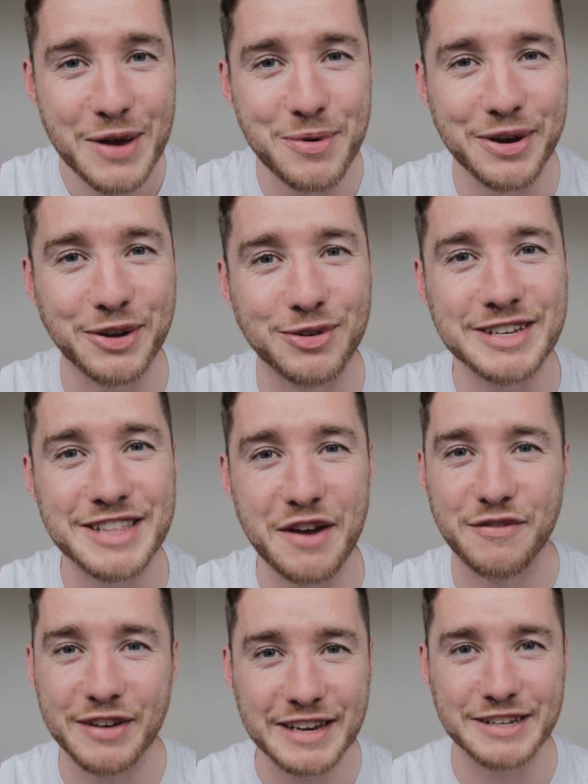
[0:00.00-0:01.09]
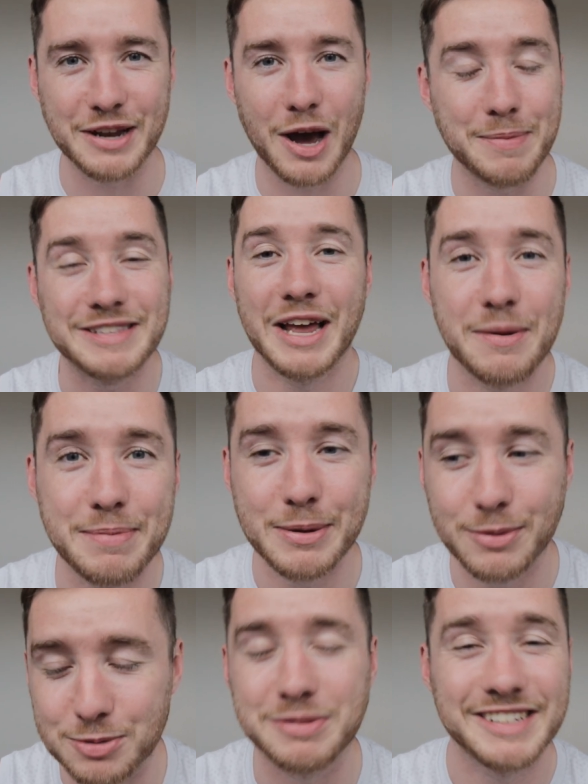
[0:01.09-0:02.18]
would increase their fees, and I'd be telling
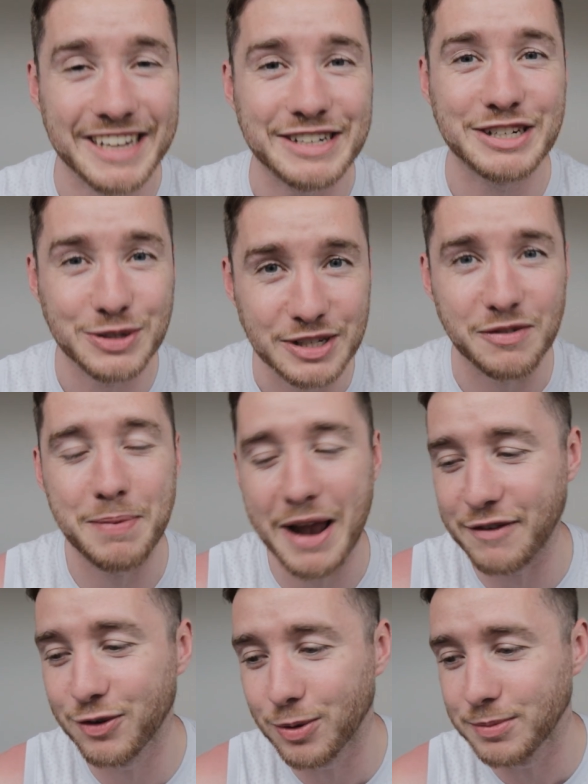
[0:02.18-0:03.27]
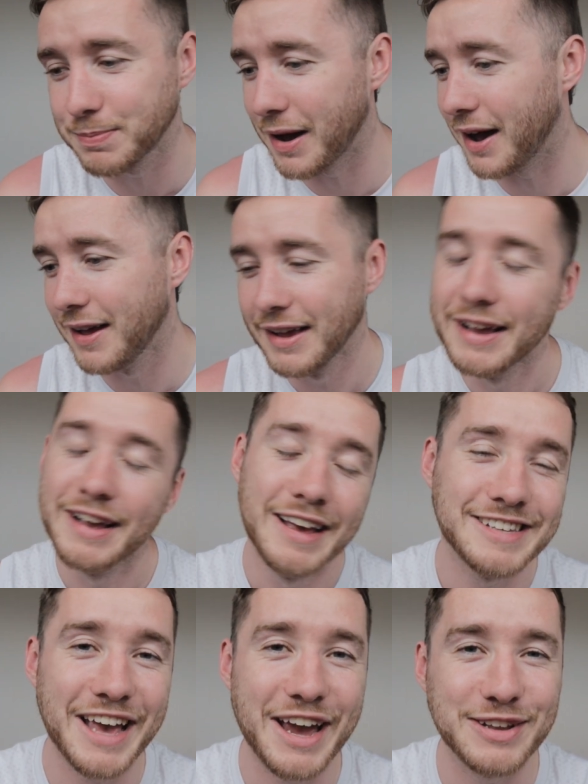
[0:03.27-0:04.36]
people to potentially use other platforms, but
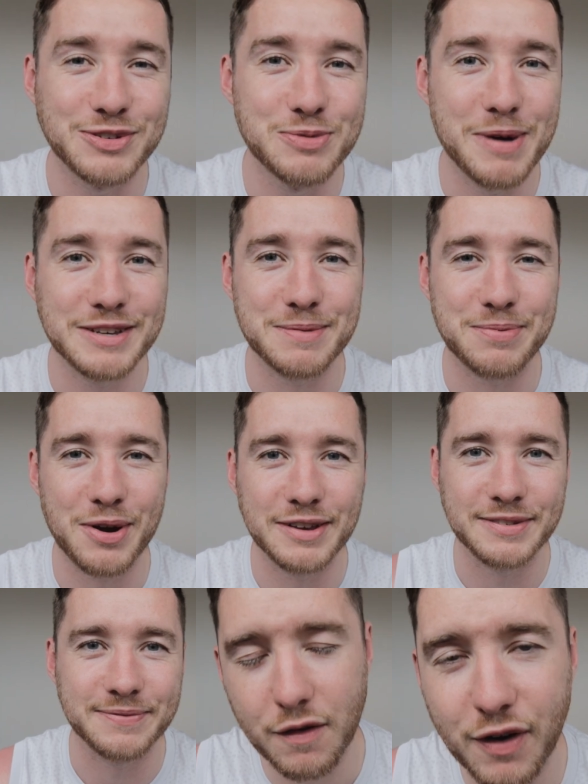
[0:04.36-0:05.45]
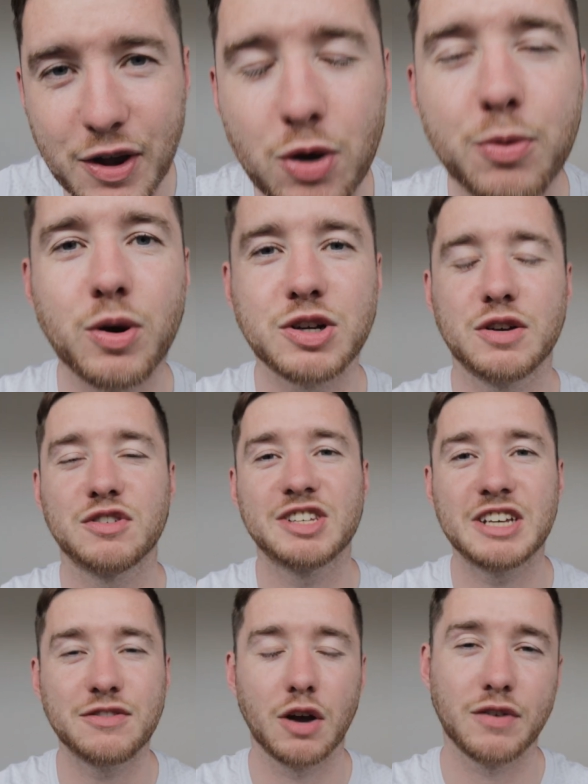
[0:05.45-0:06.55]
it's taken us all by surprise. A very common question I've
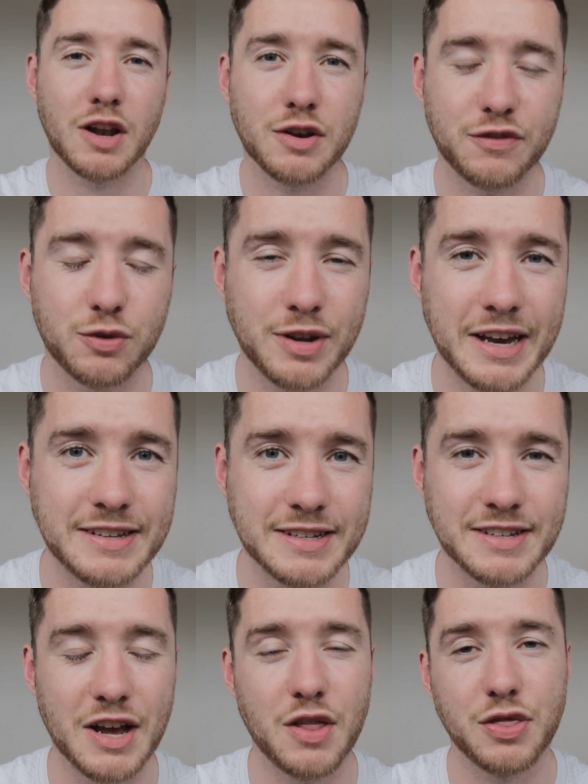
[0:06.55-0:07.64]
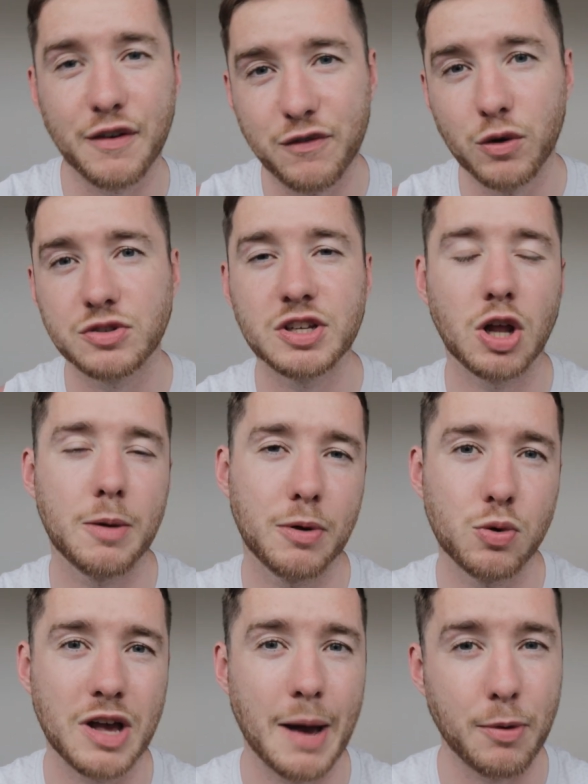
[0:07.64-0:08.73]
received over the last few days is the FTSE Global
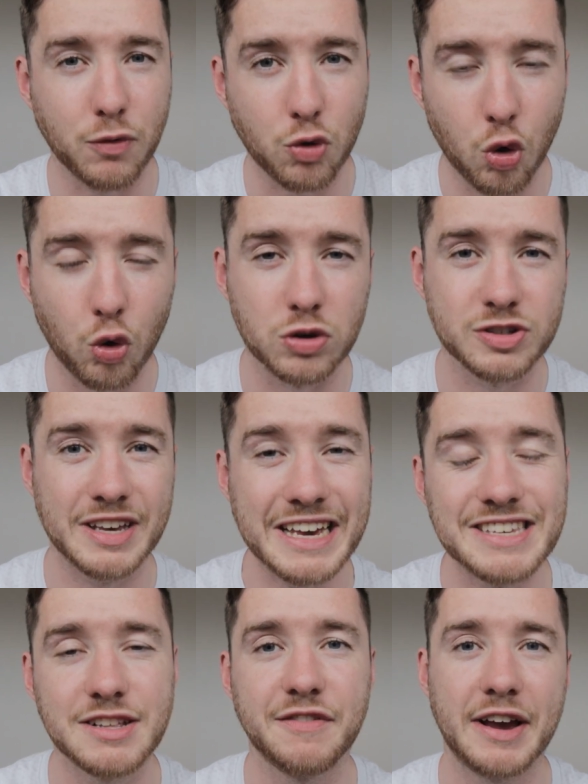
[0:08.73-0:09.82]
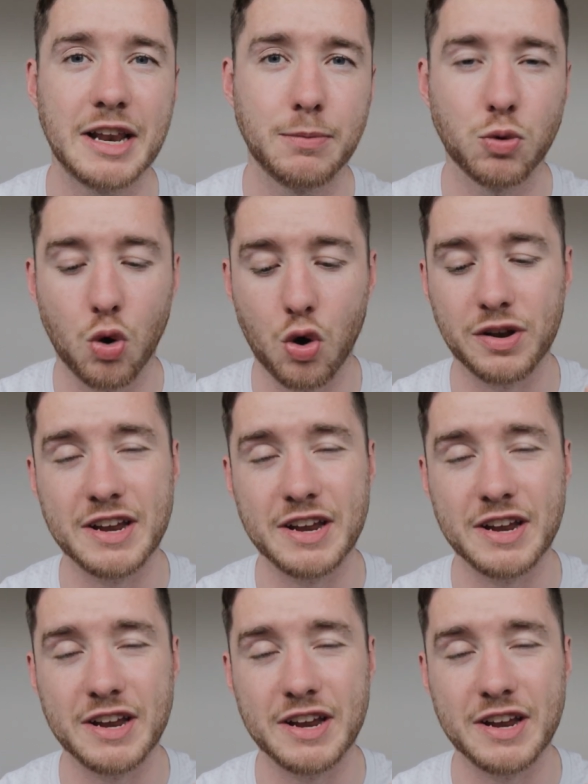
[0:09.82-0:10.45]
All Cap, of course, isn't available on